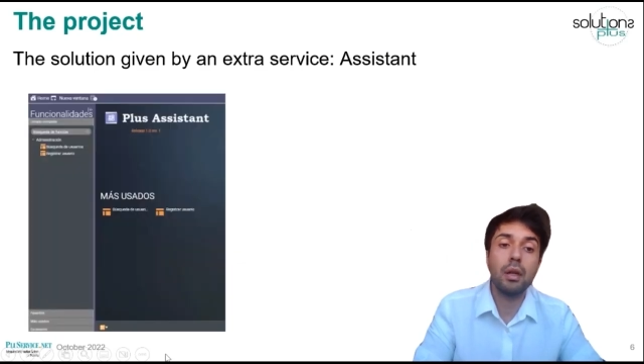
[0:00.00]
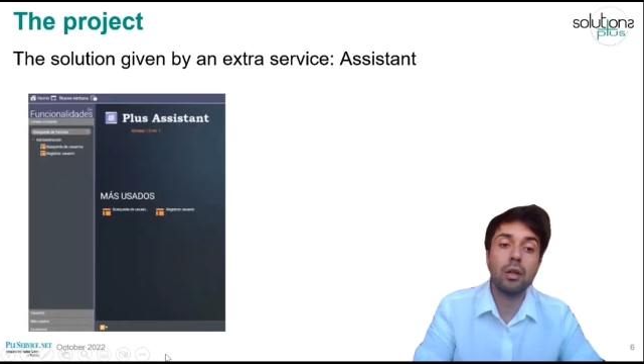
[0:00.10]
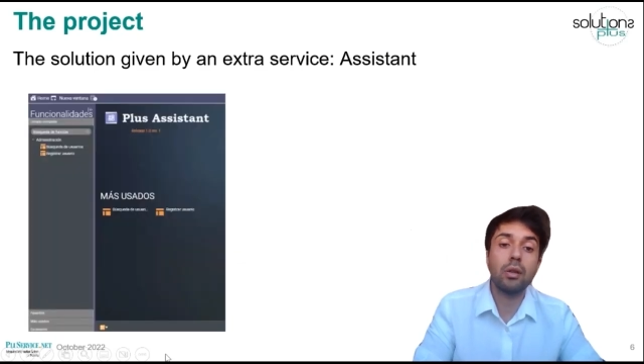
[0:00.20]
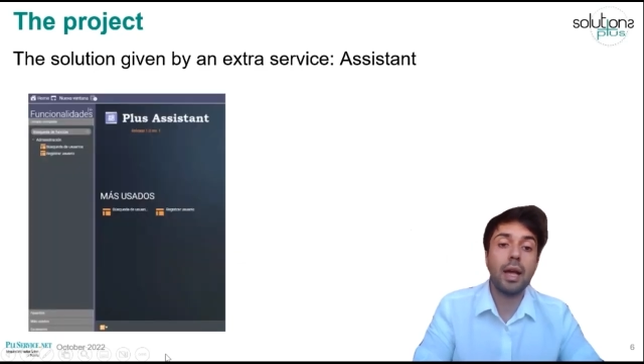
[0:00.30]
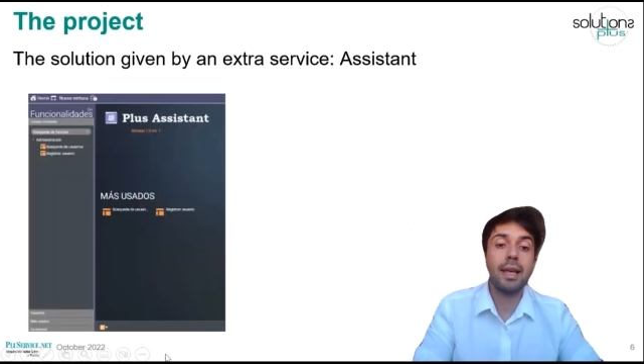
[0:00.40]

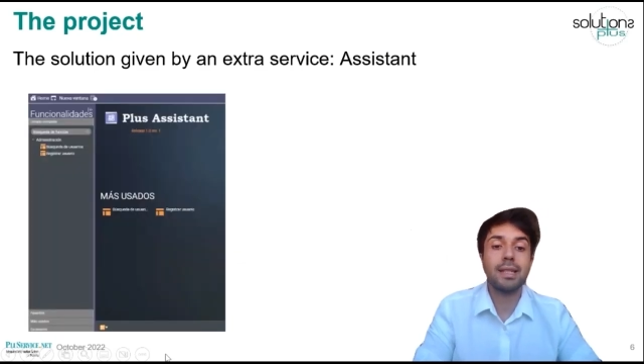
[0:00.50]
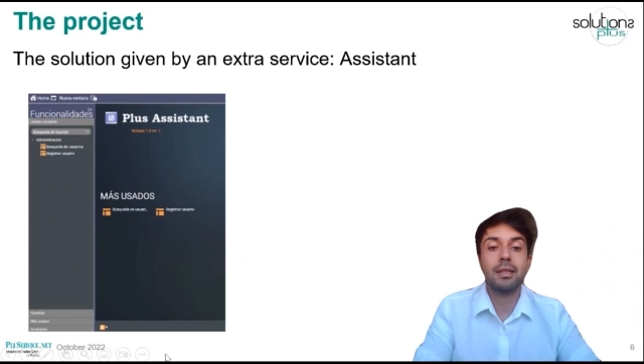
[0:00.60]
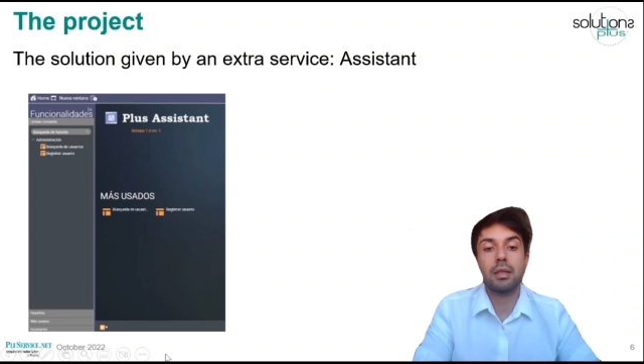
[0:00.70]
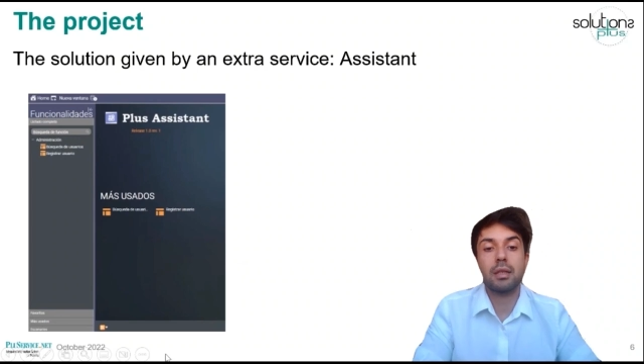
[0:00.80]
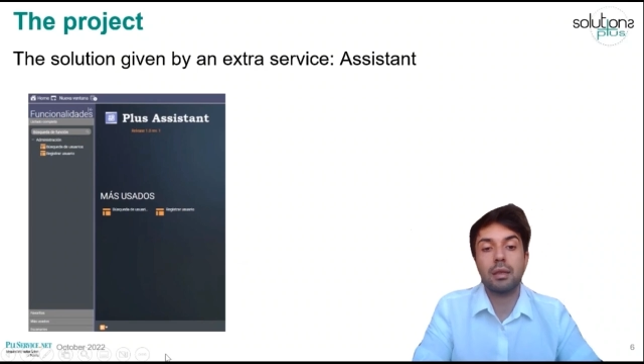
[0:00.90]
Assistant.
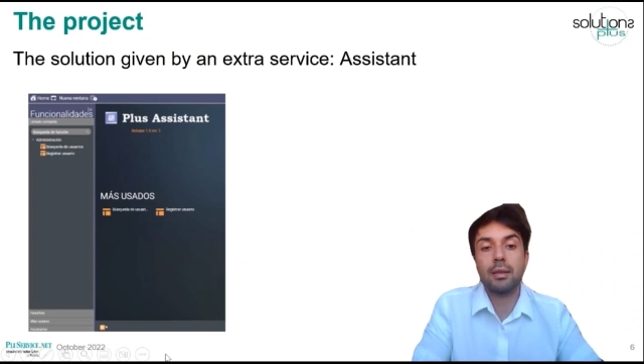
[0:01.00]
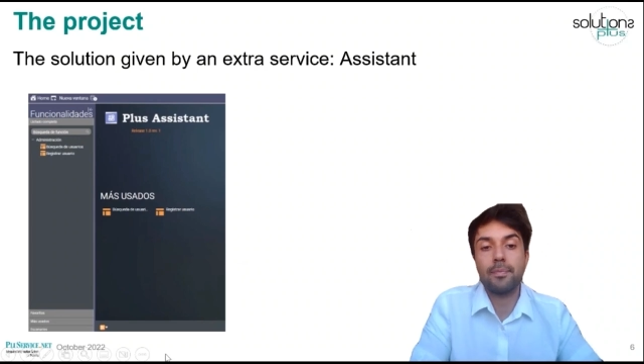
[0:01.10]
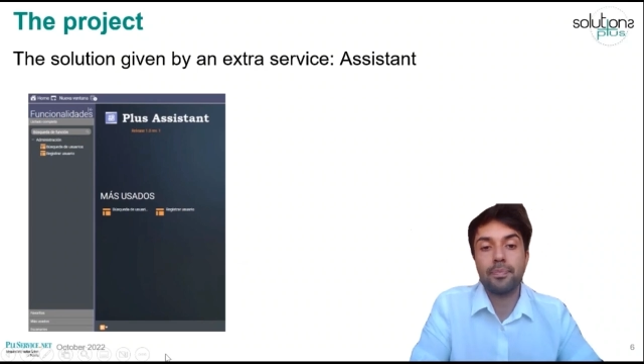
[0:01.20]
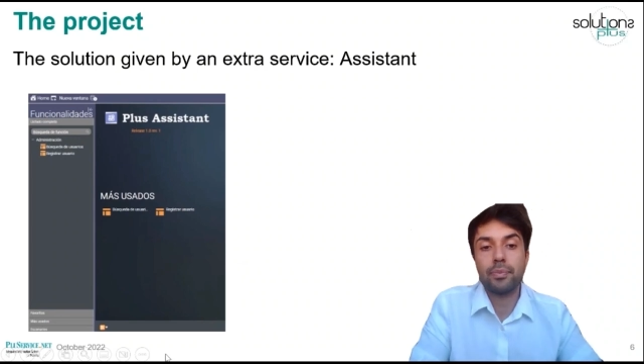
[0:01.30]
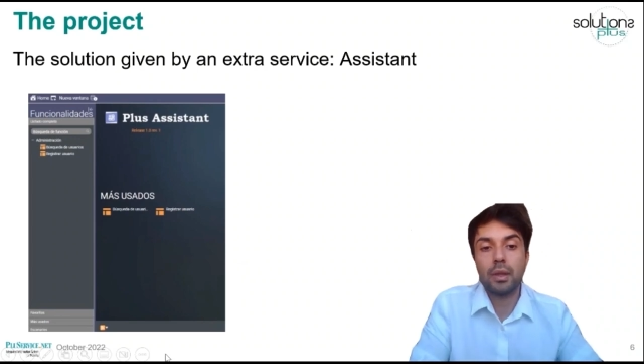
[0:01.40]

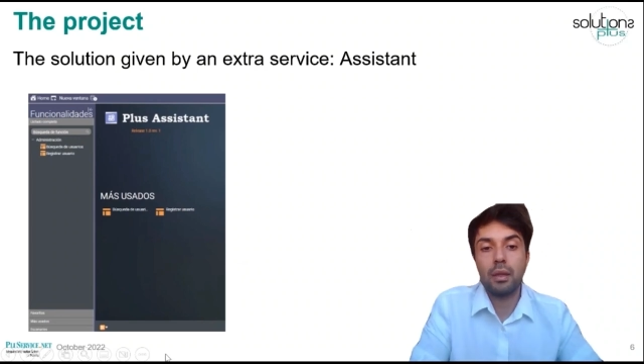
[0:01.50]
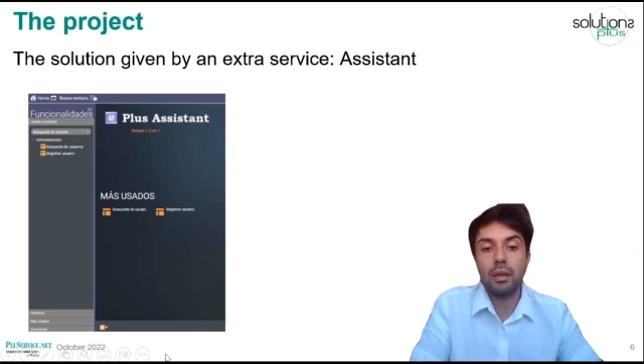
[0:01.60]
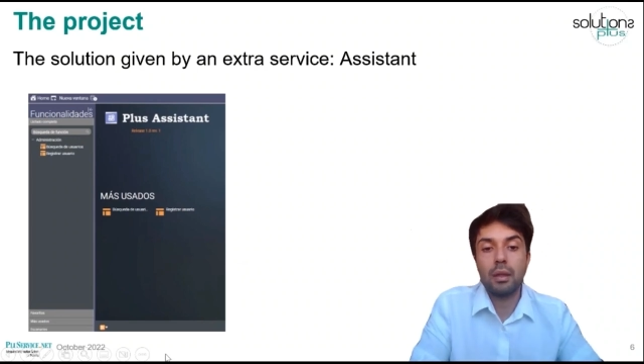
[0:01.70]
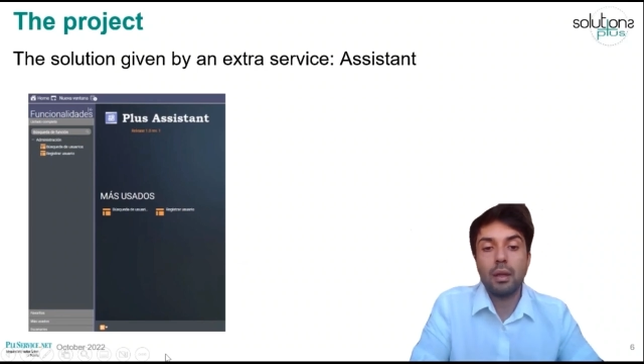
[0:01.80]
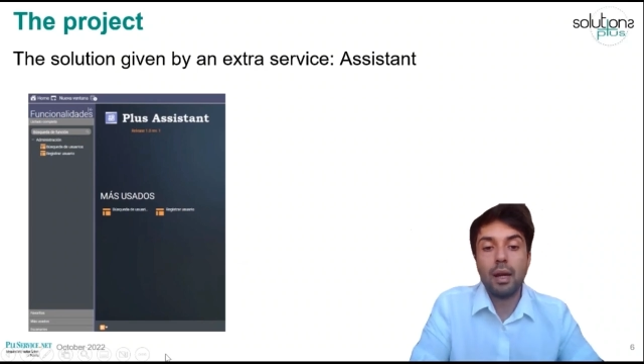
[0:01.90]

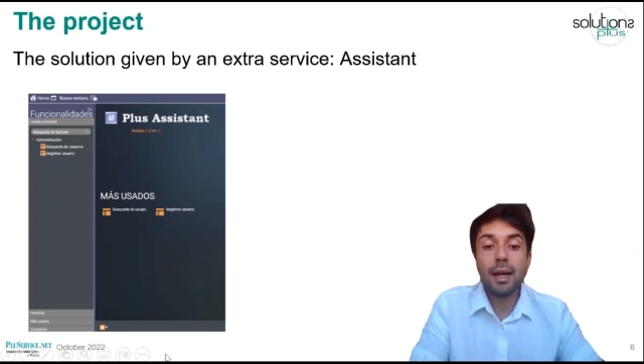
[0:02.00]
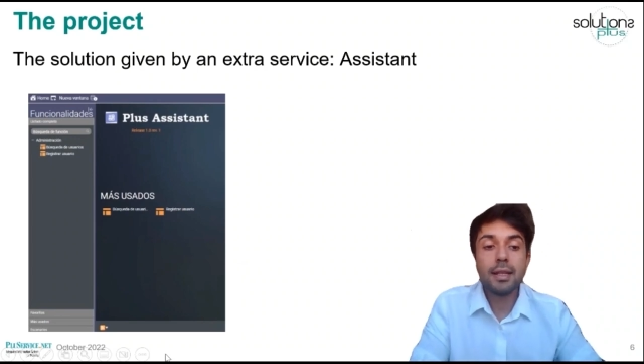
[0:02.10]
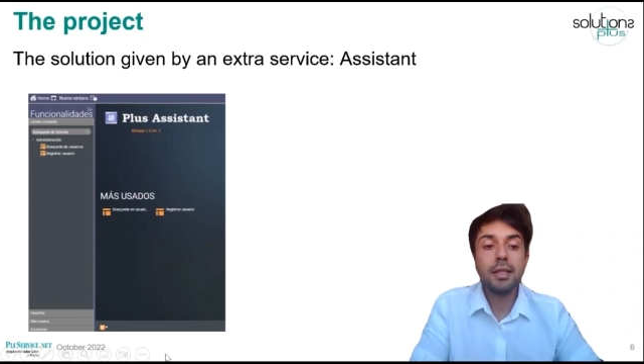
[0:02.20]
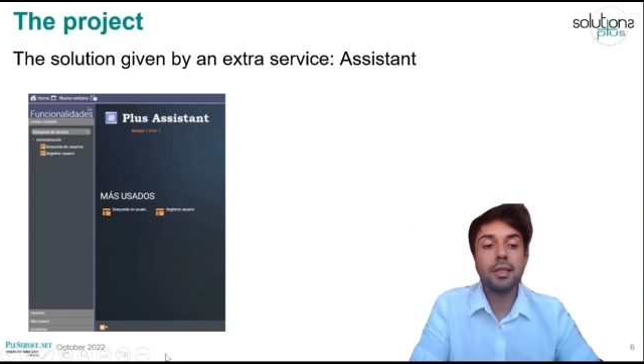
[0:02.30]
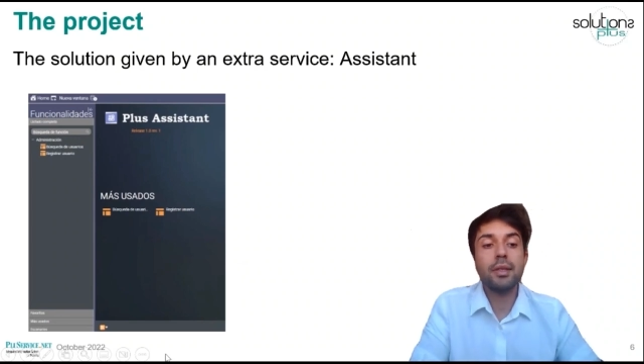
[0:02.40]

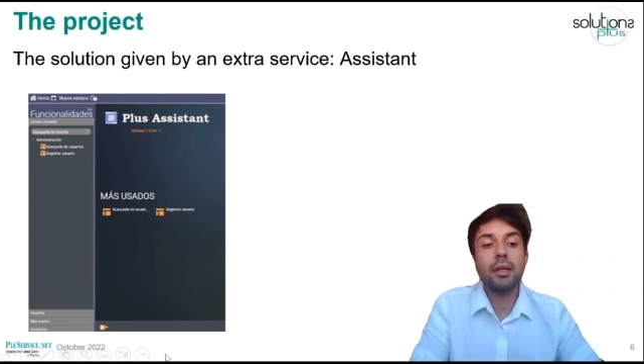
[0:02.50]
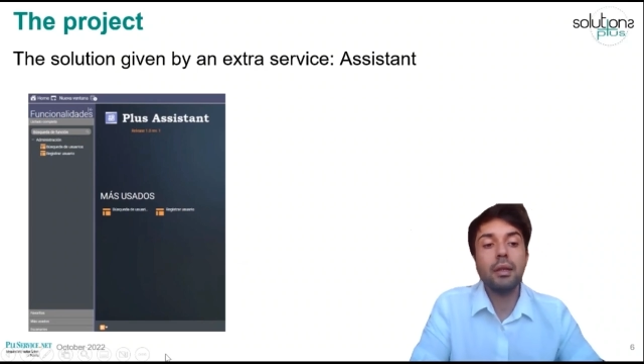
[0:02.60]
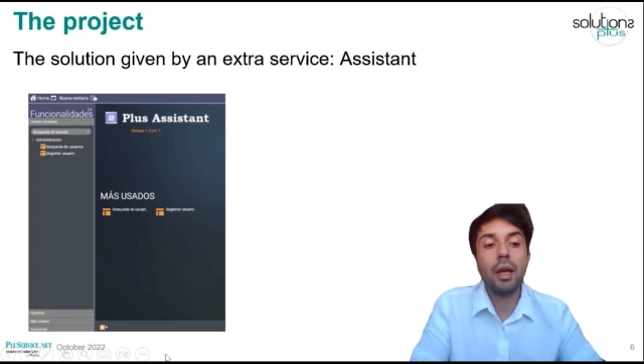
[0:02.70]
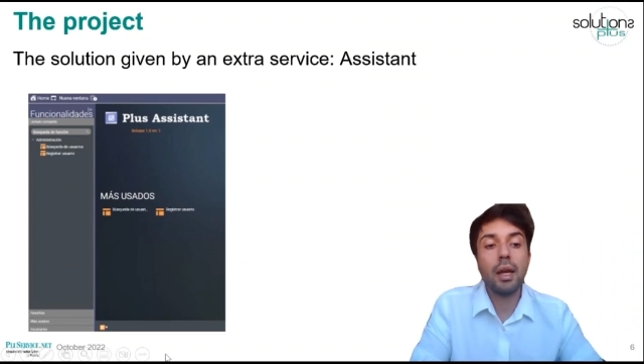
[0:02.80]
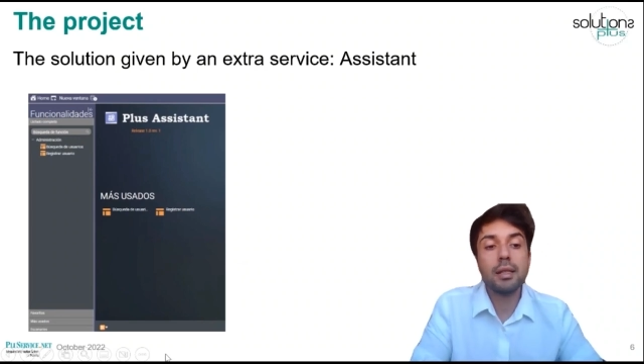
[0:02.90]
Assistant has
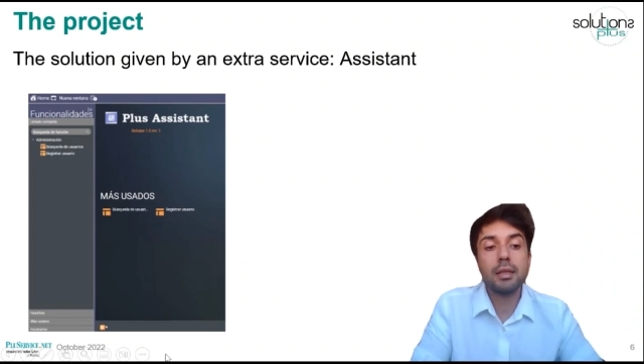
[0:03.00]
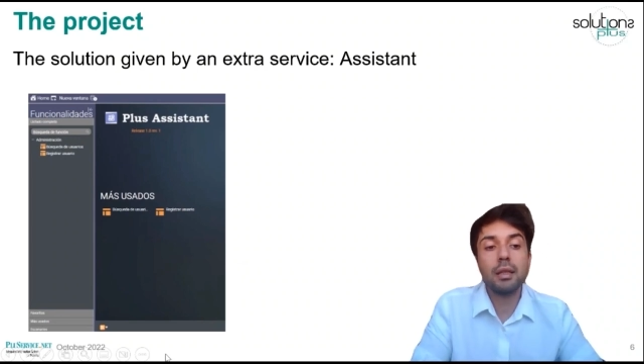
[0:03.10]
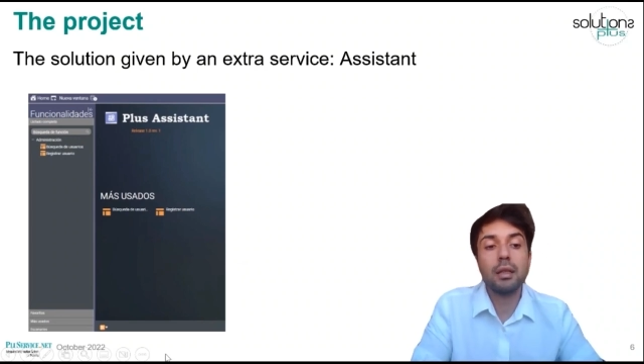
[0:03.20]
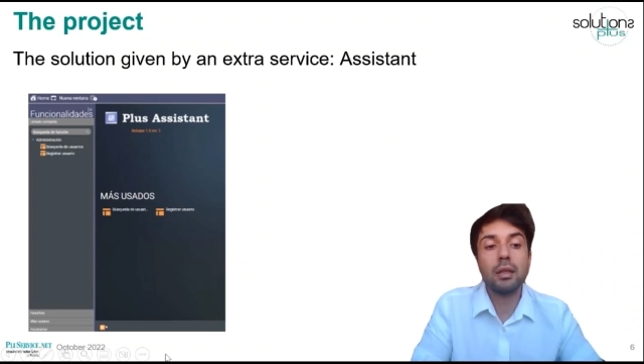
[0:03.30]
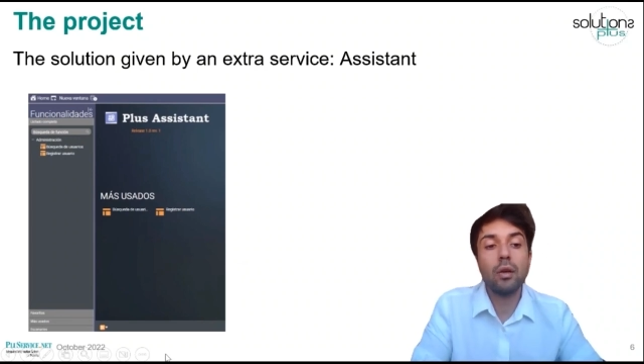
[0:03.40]
the
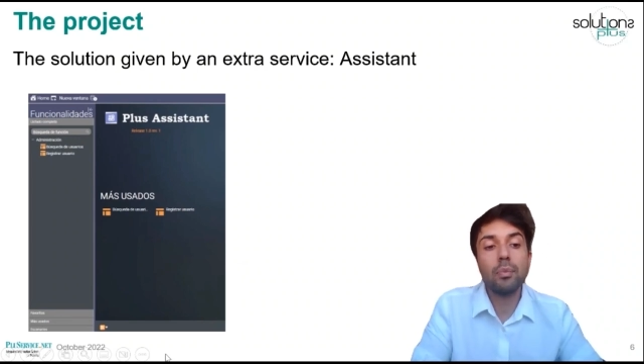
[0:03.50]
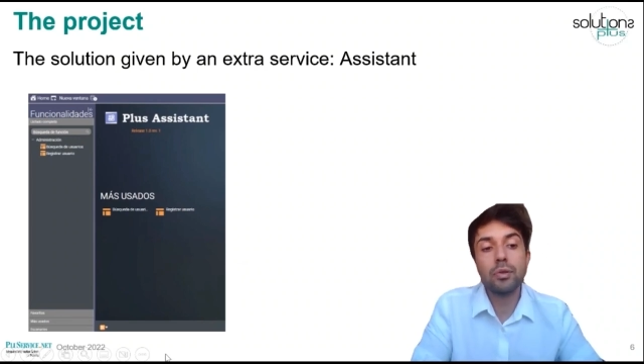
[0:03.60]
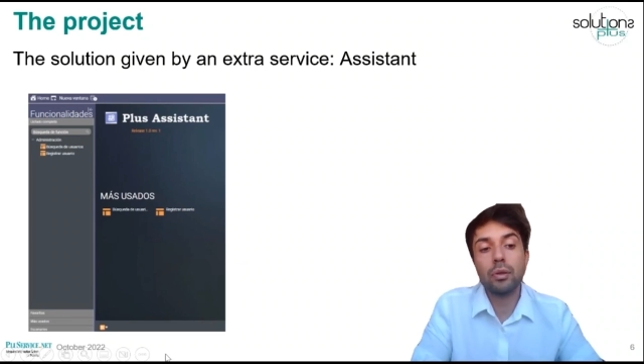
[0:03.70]
option